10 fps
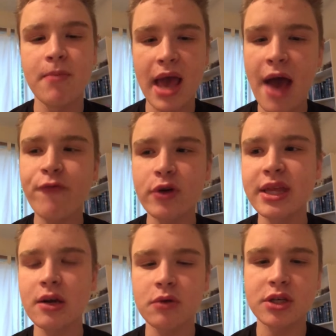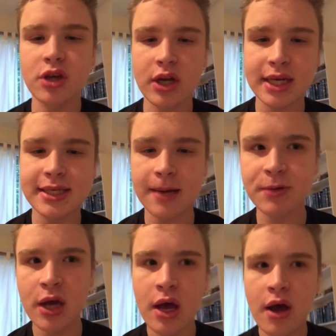Everything was good
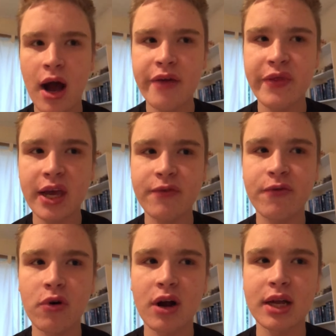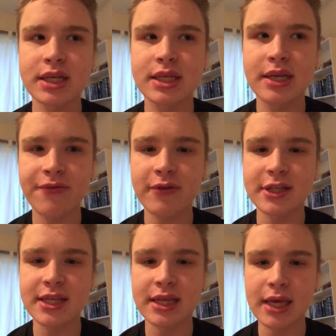except I think for a
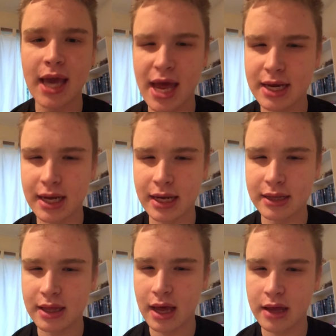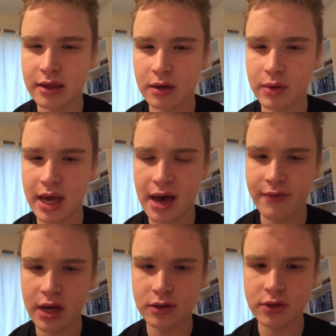difference in the ending that I think we have.
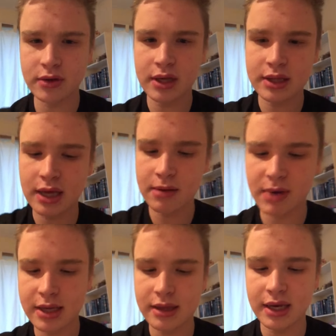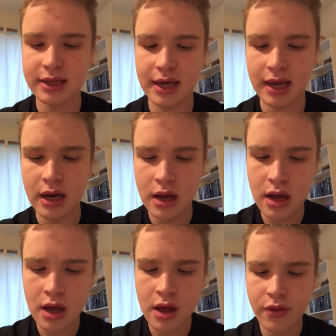I also think that you might think that
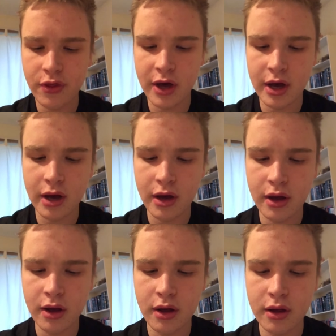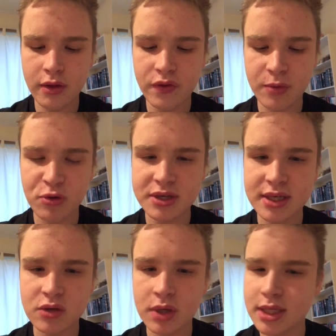the the
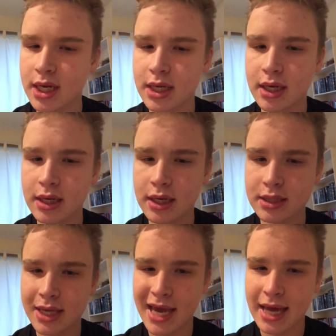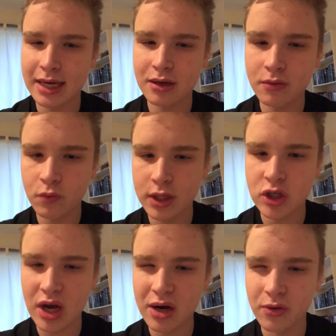Princess Quest ending is canon,
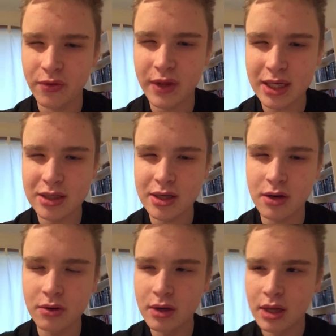which I don't think so.